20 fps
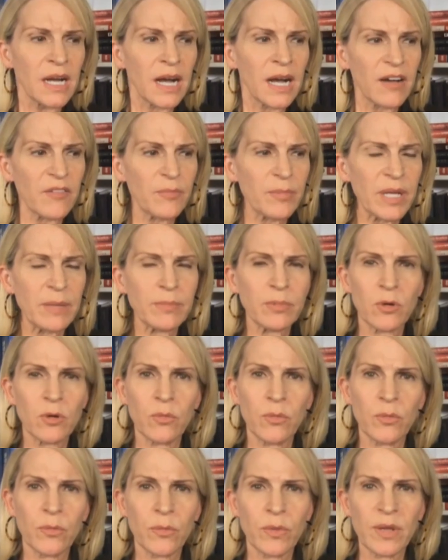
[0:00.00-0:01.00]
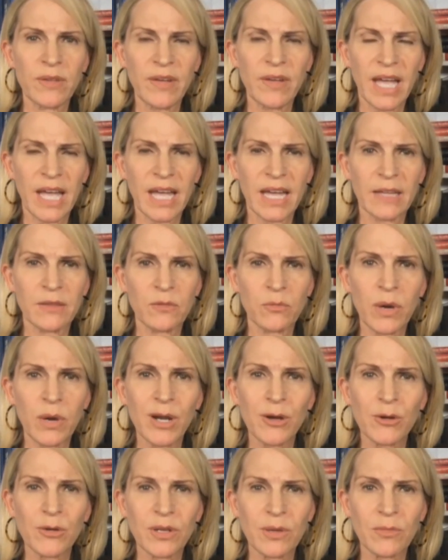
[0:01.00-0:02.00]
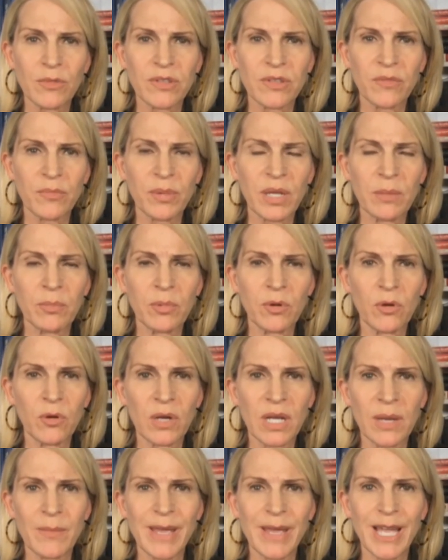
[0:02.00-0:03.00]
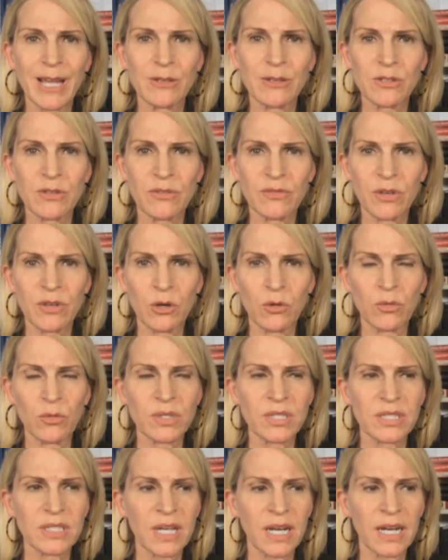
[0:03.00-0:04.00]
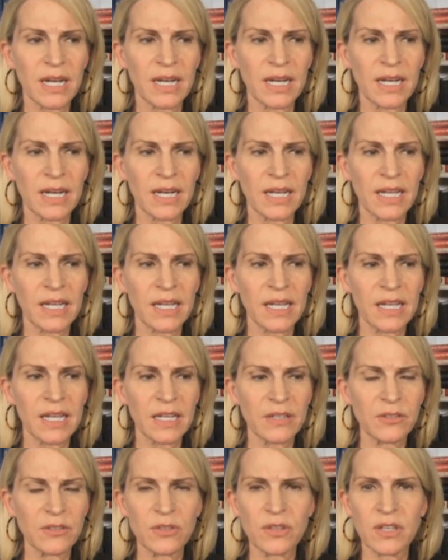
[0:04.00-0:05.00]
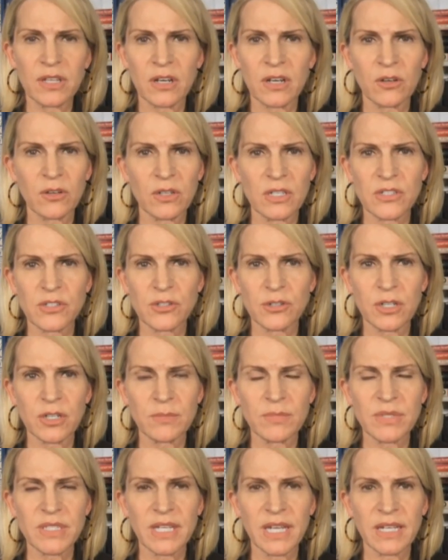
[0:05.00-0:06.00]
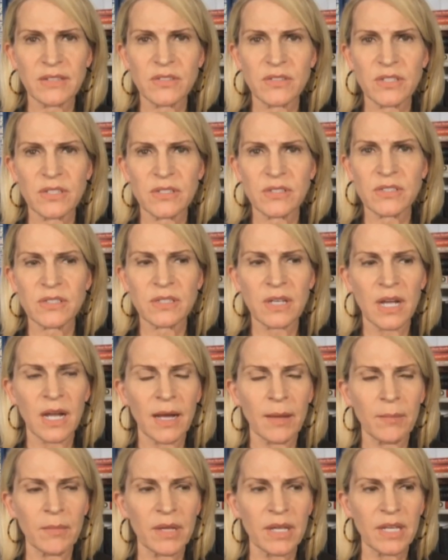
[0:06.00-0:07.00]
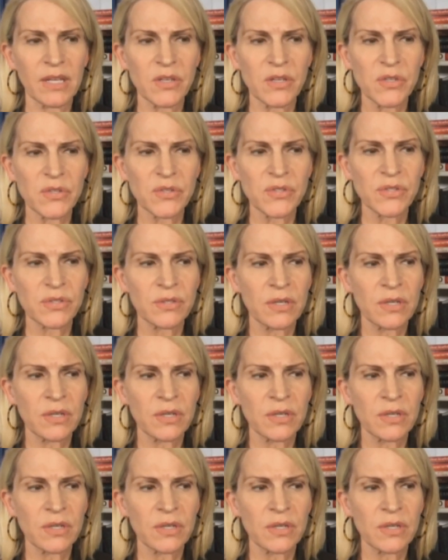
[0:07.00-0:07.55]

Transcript: of people we've had, the record numbers of people coming out to vote under the current circumstances is